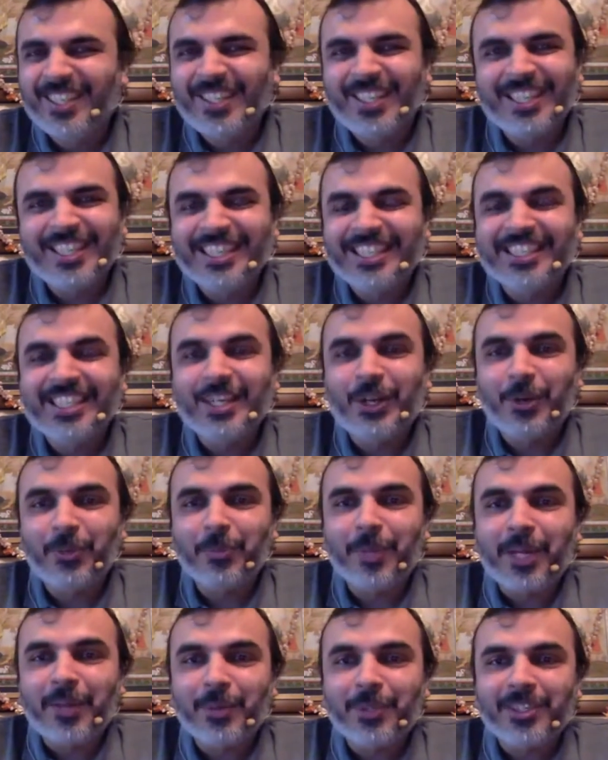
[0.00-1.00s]
These are not
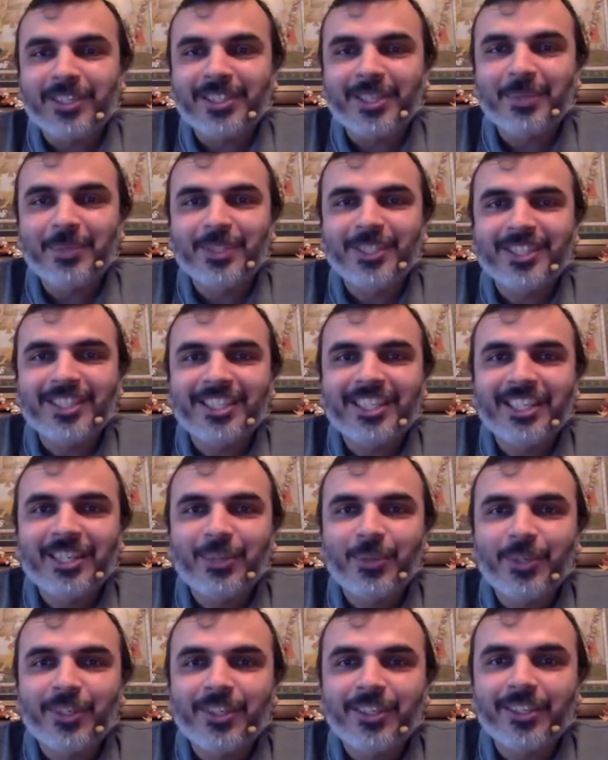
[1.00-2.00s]
my words, I'm just reading
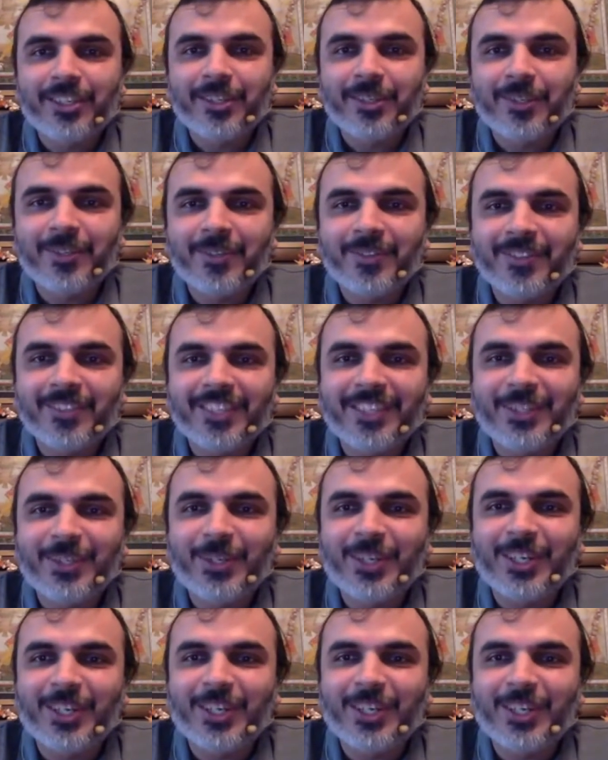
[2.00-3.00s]
what the
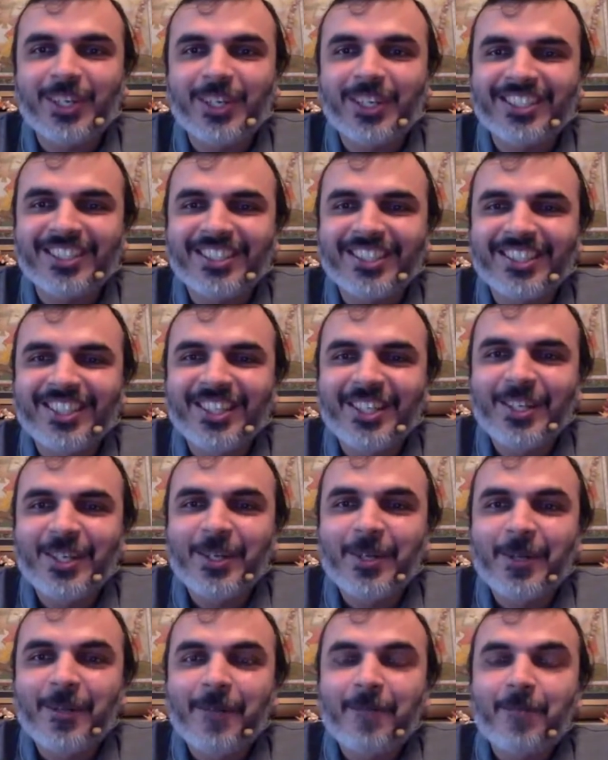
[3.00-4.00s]
introduction
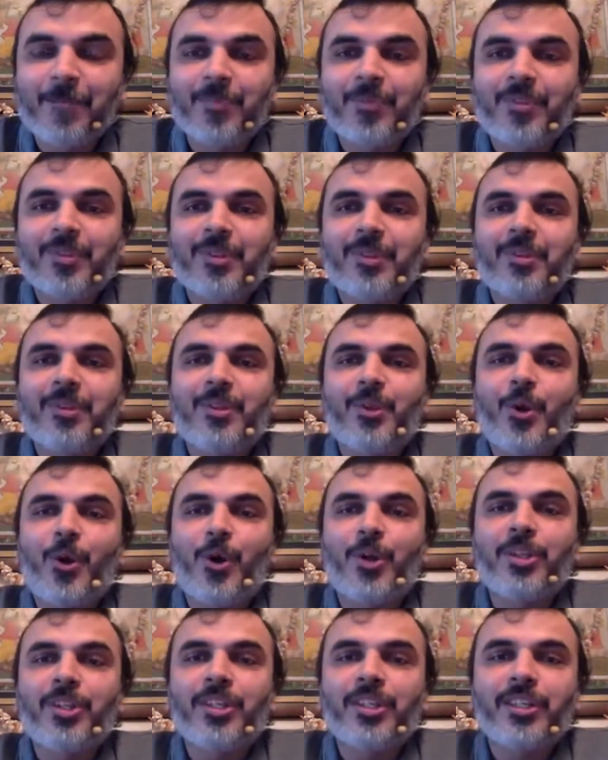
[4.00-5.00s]
is. The
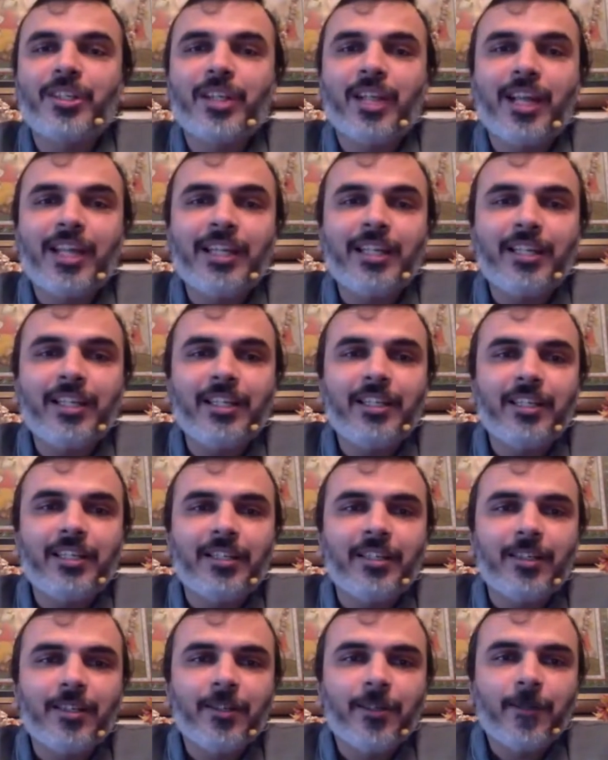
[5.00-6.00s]
author, likely
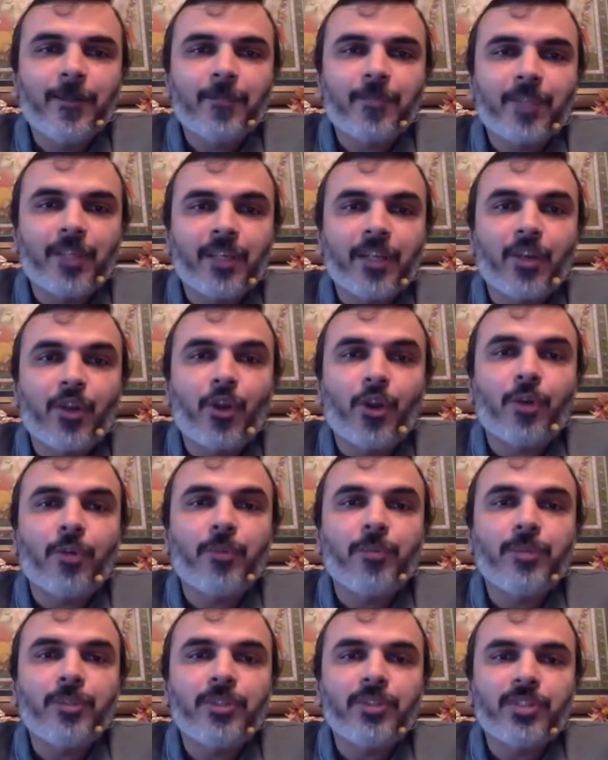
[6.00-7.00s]
an
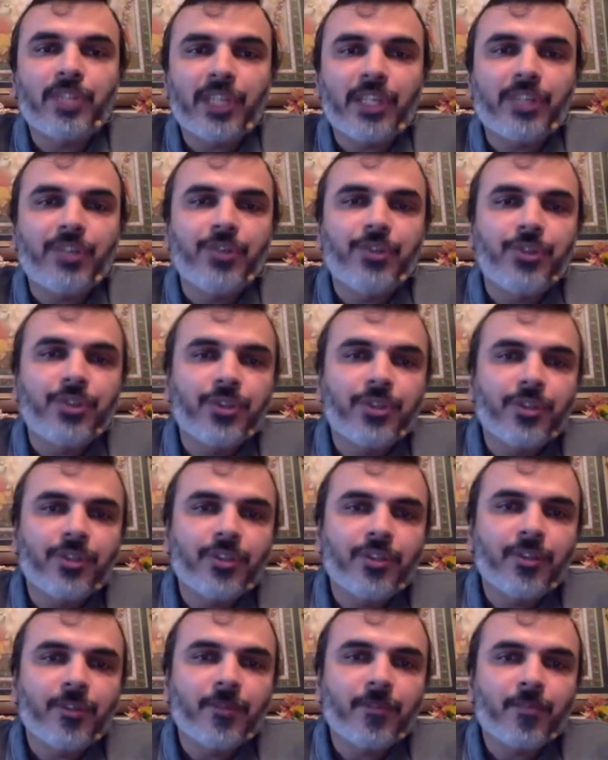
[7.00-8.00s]
anonymous sage,
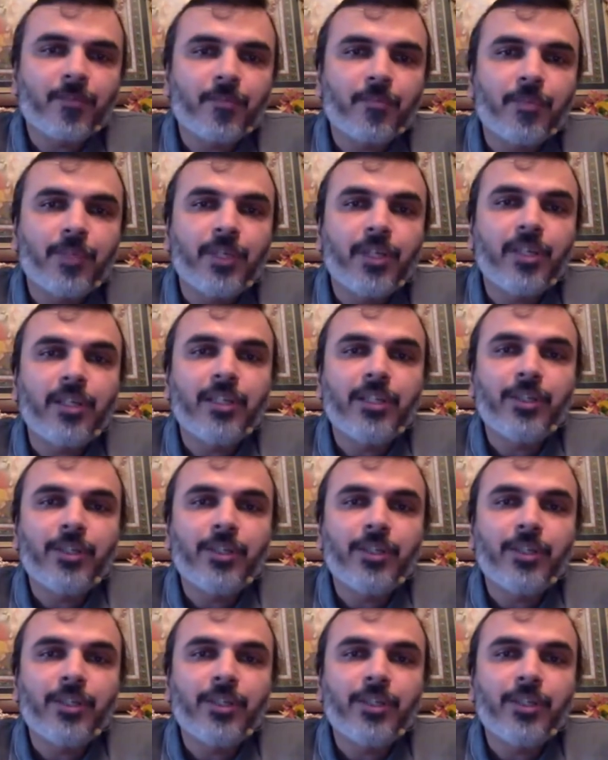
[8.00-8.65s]
merely